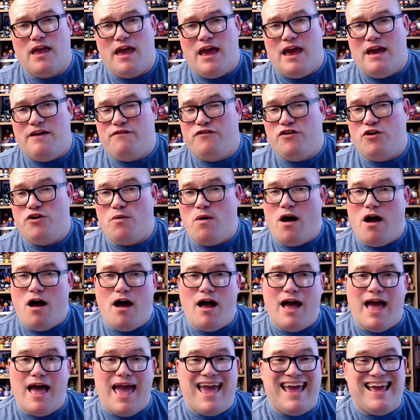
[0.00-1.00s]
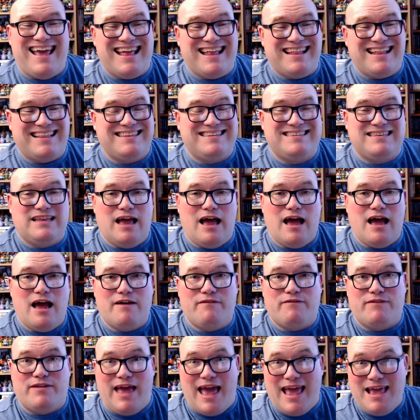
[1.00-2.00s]
if you are a
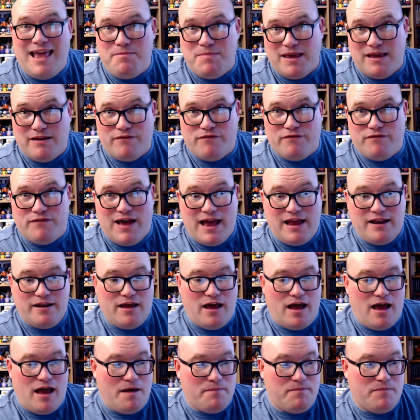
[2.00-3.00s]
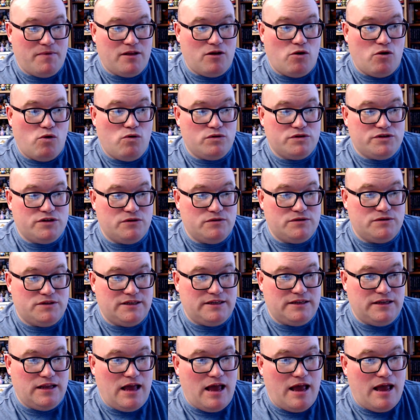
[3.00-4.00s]
uh, gaming fan, um, also
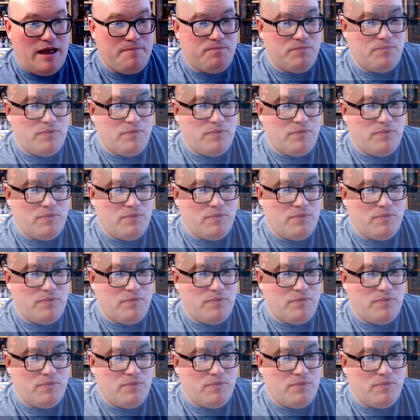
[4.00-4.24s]
to um,